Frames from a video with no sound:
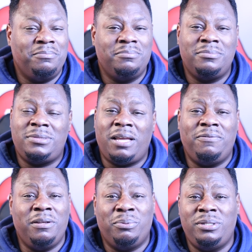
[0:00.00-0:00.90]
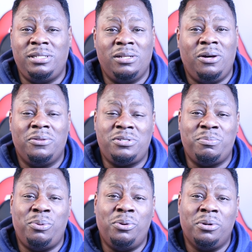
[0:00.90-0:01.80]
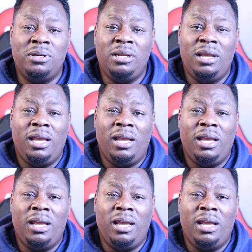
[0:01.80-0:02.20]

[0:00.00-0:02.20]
Definitely appreciate all the support,